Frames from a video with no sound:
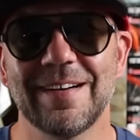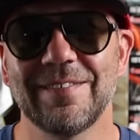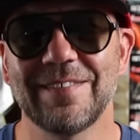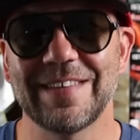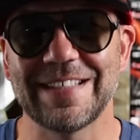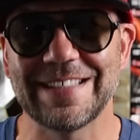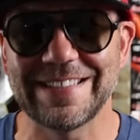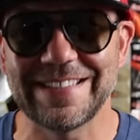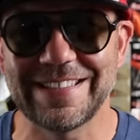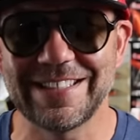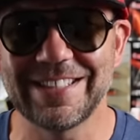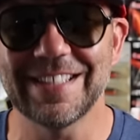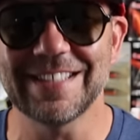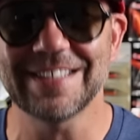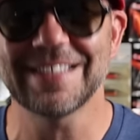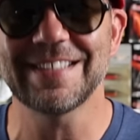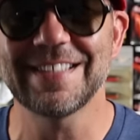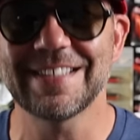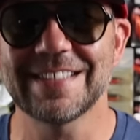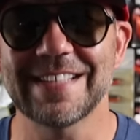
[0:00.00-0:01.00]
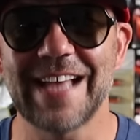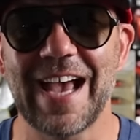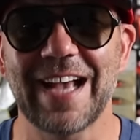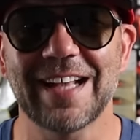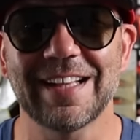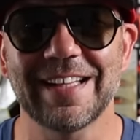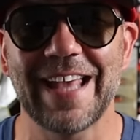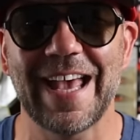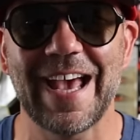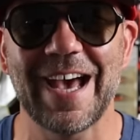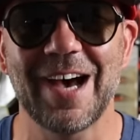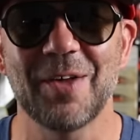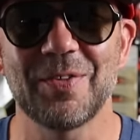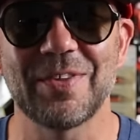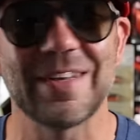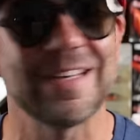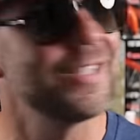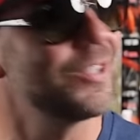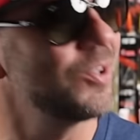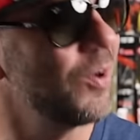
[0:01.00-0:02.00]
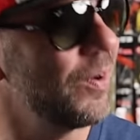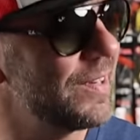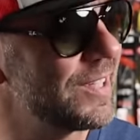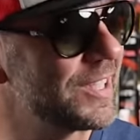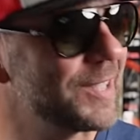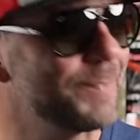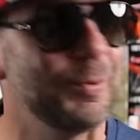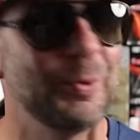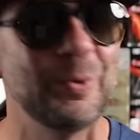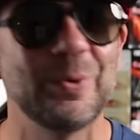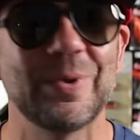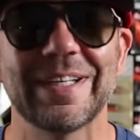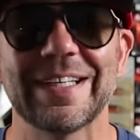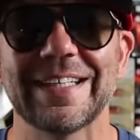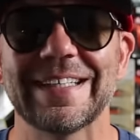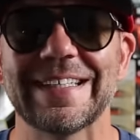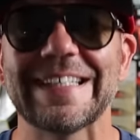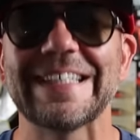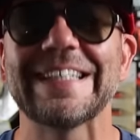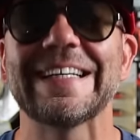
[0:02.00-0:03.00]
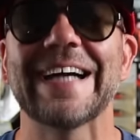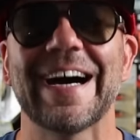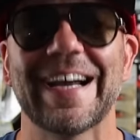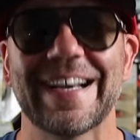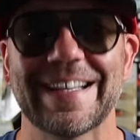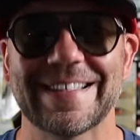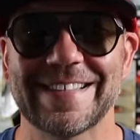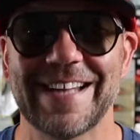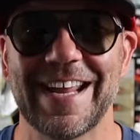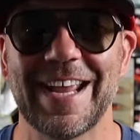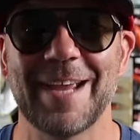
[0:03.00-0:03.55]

of just exactly how the Zara Spook got its